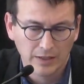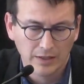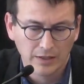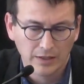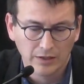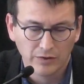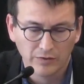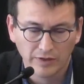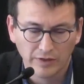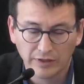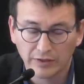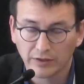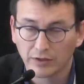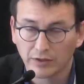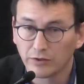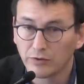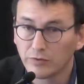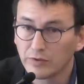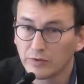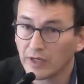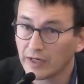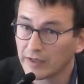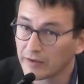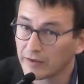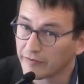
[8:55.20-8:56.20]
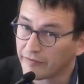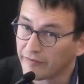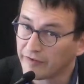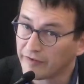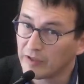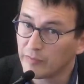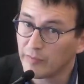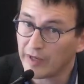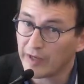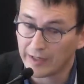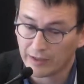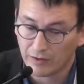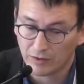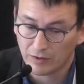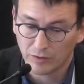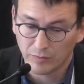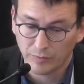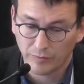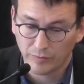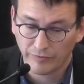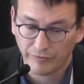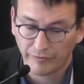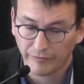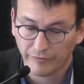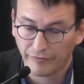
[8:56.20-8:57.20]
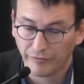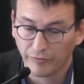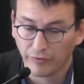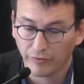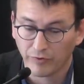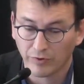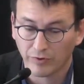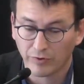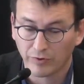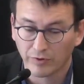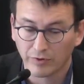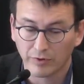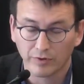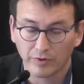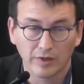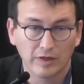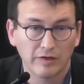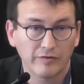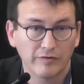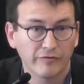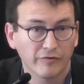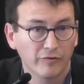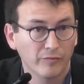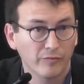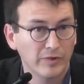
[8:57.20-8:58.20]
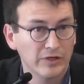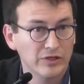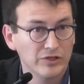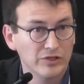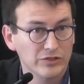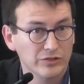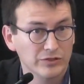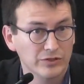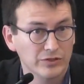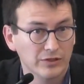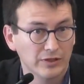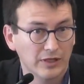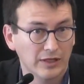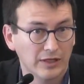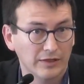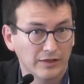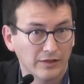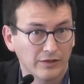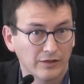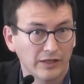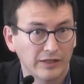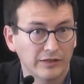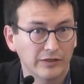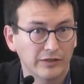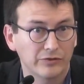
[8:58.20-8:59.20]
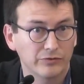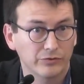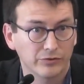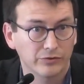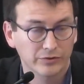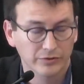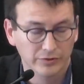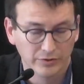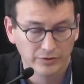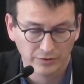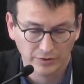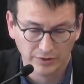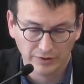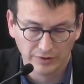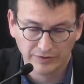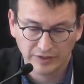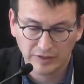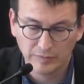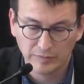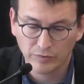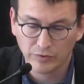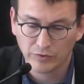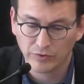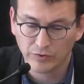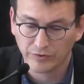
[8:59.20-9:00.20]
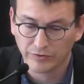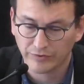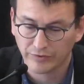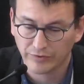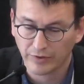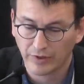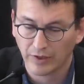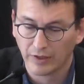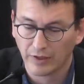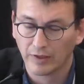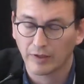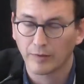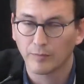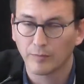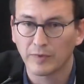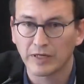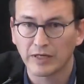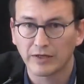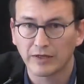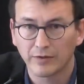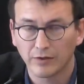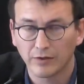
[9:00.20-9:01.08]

creating a new kind of feedback loop for information that an editorial team could make